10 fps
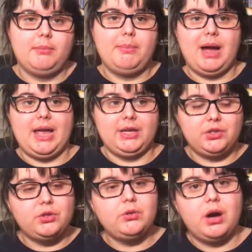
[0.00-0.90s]
my
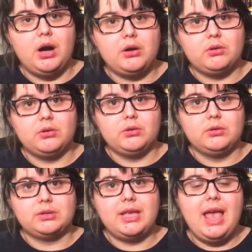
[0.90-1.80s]
2
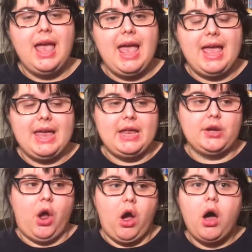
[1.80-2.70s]
uncles,
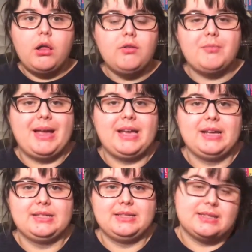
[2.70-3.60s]
and all of my
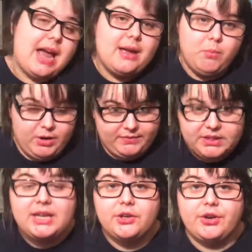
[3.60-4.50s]
cousins. I am one of
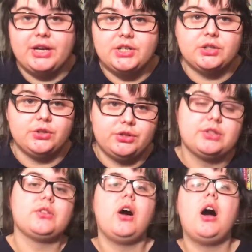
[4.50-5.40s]
10
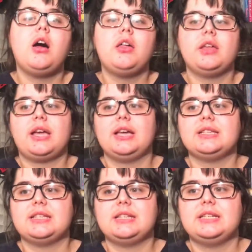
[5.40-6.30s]
grandchildren, so all of the
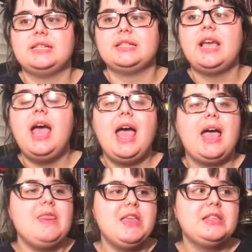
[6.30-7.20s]
cousins,
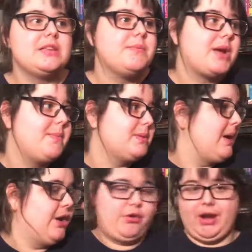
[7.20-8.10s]
and then sometimes
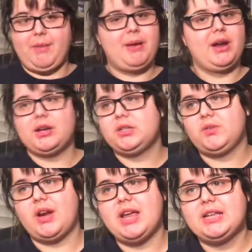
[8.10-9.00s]
my grandparents'
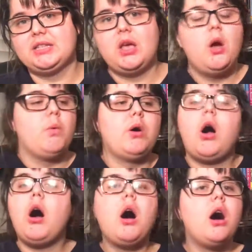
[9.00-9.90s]
friends would
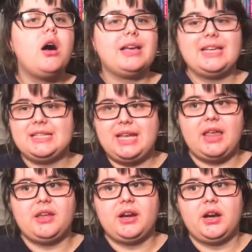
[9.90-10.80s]
all get
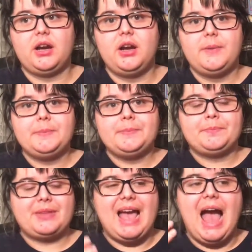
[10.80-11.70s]
together
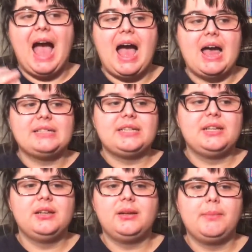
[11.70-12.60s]
at
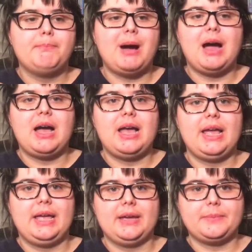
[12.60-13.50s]

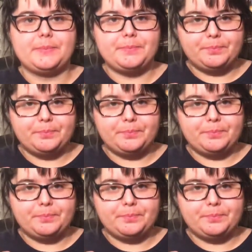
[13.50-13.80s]
my